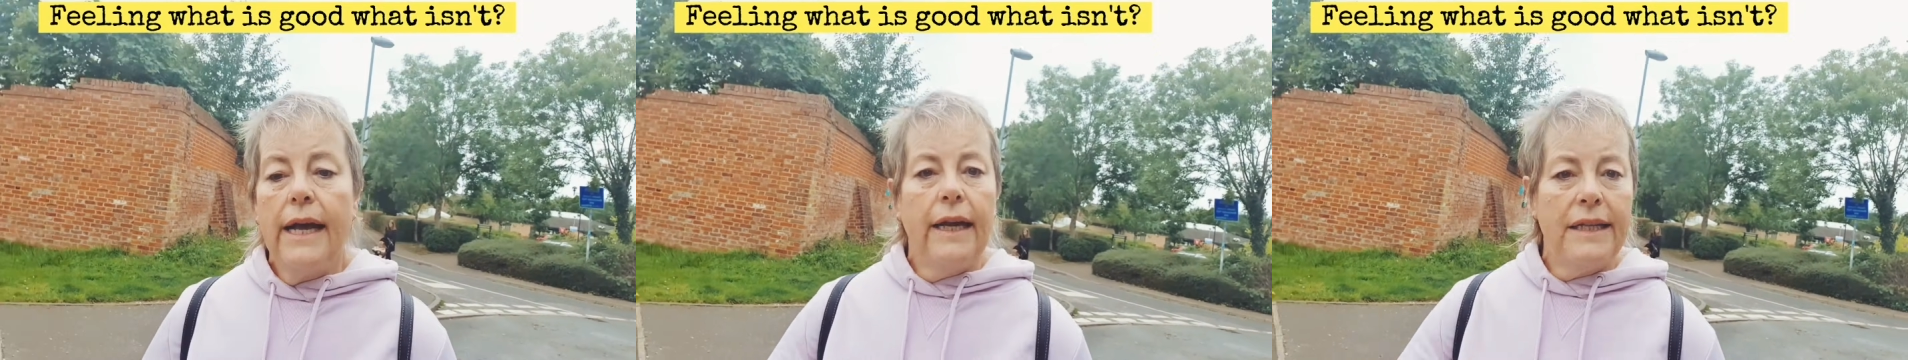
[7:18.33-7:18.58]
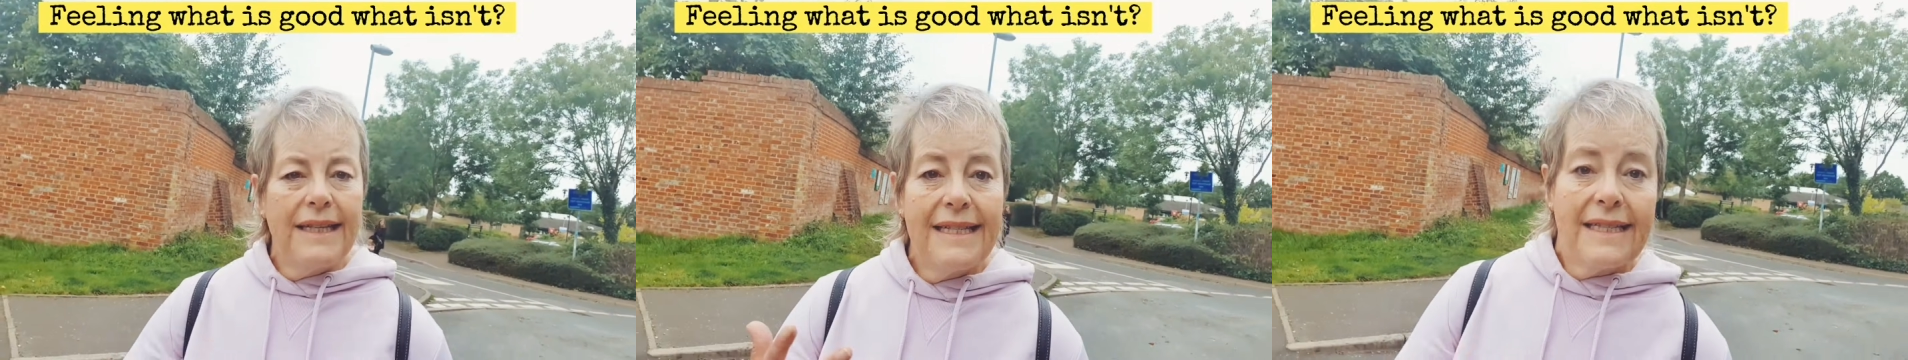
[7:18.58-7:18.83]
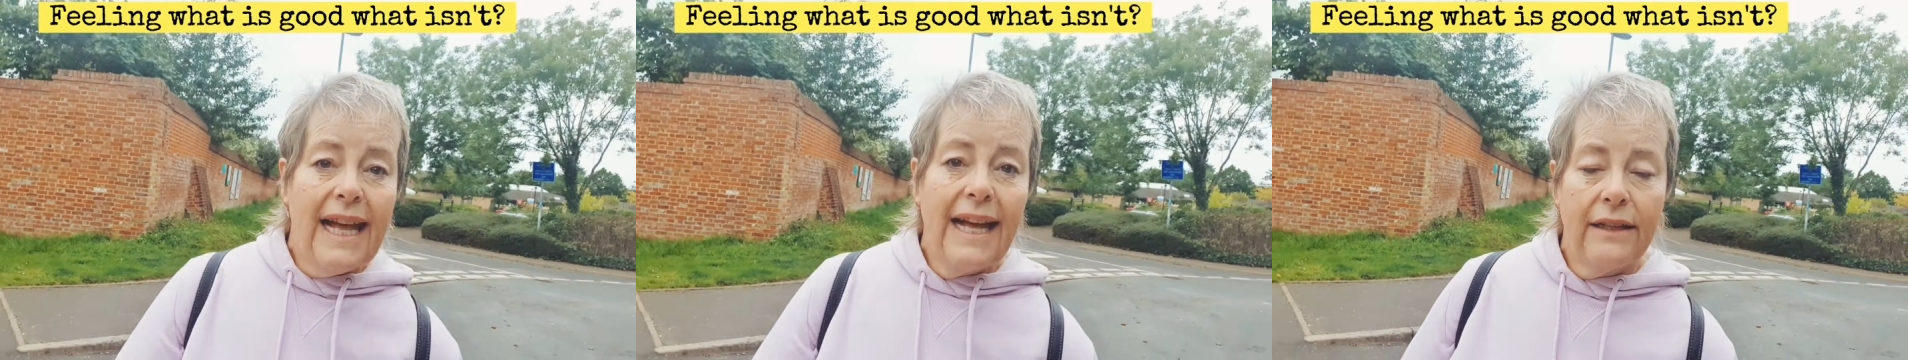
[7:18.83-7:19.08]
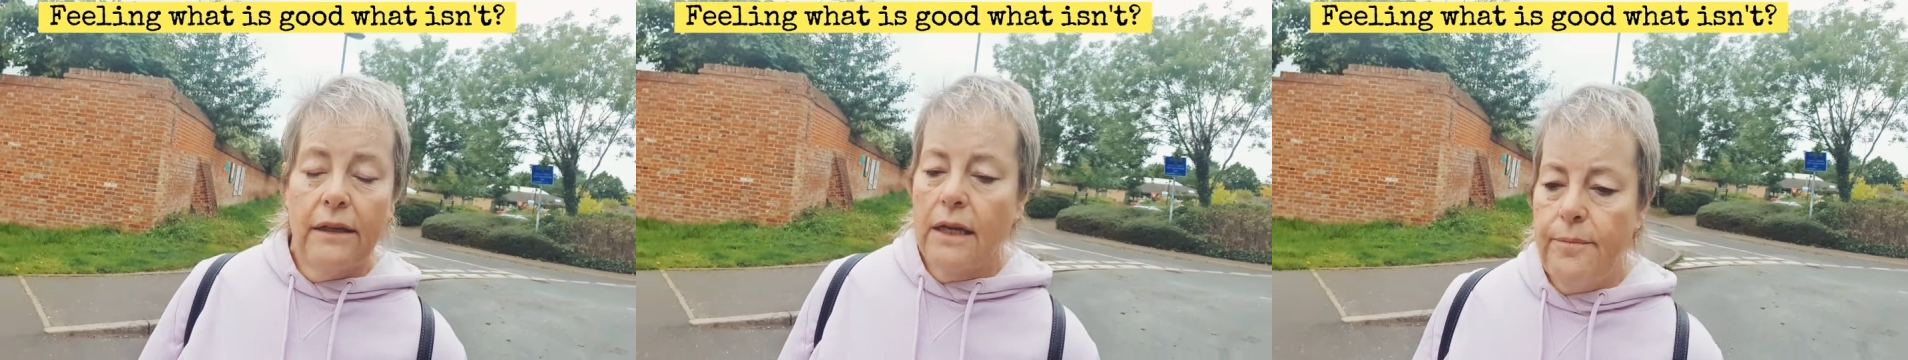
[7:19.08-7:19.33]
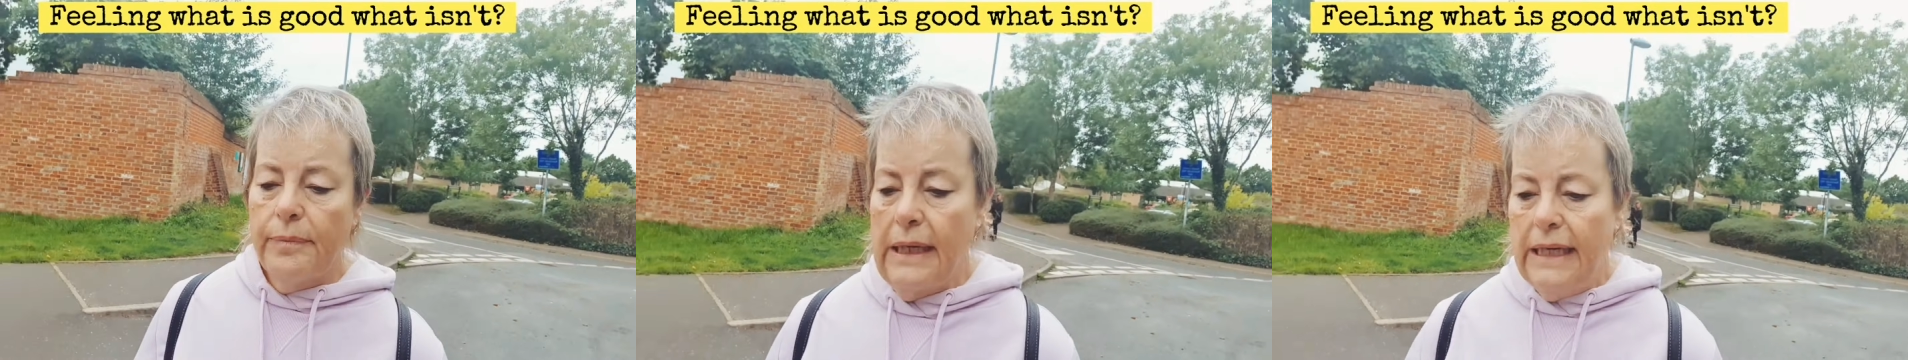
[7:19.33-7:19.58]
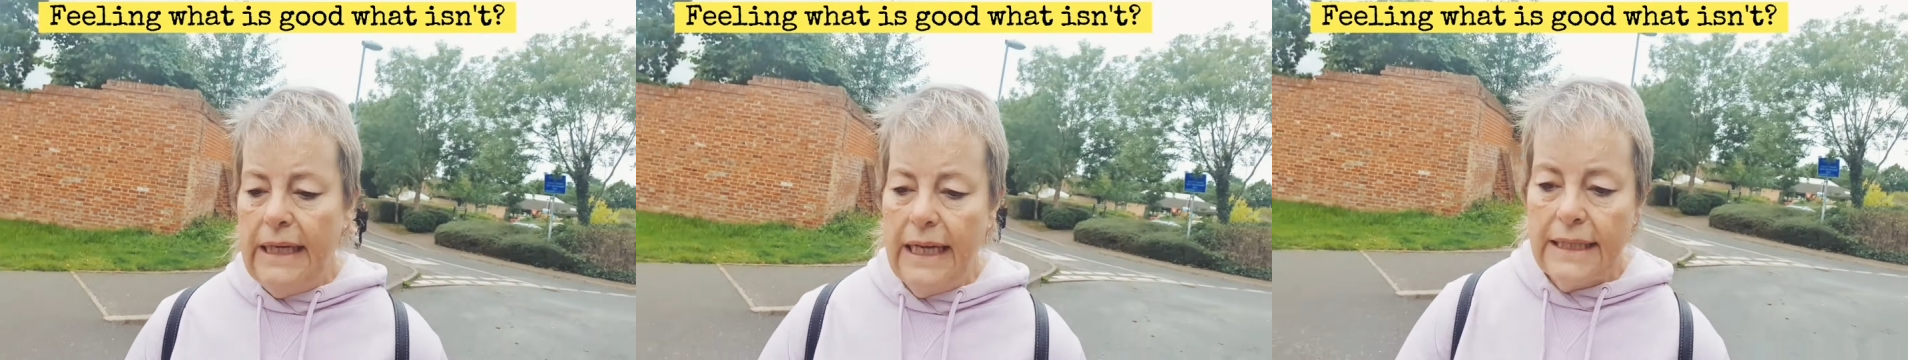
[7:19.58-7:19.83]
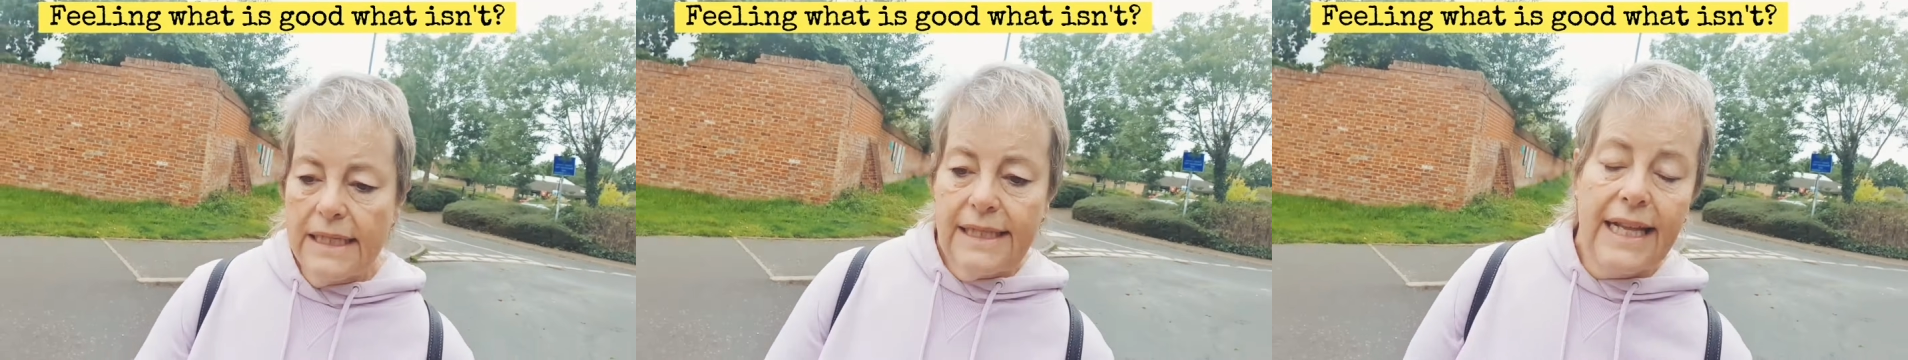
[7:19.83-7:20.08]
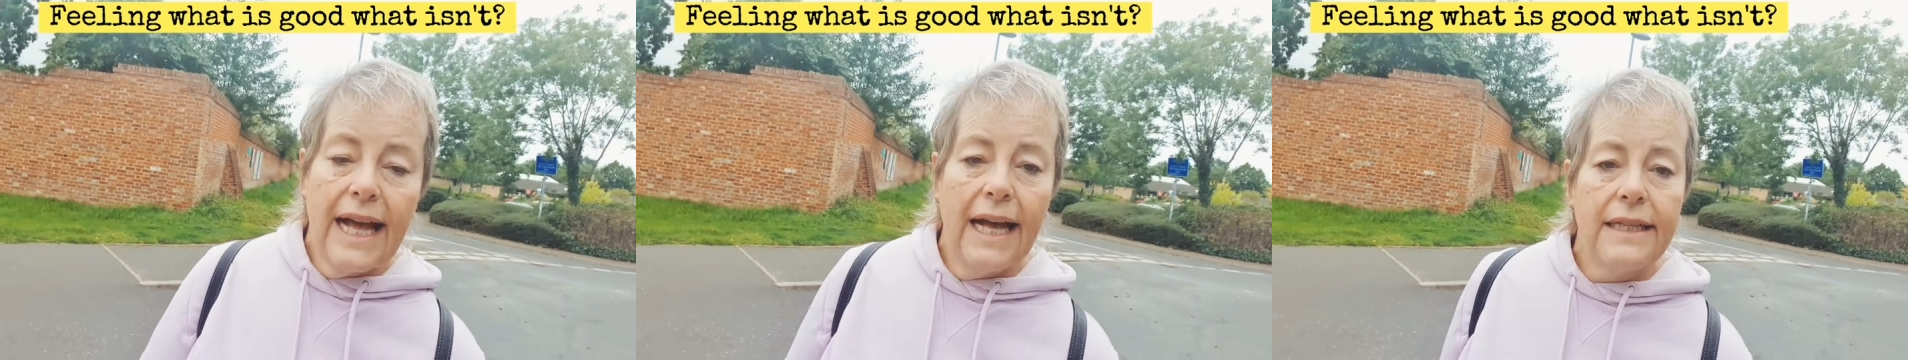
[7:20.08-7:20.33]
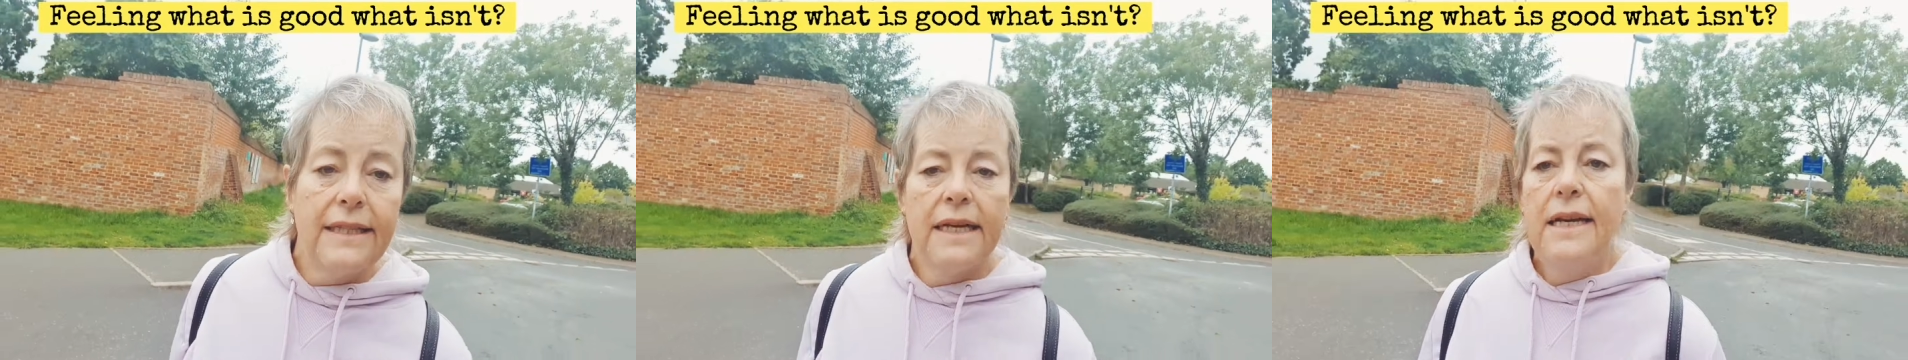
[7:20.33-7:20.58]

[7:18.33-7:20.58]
understand, I completely understand.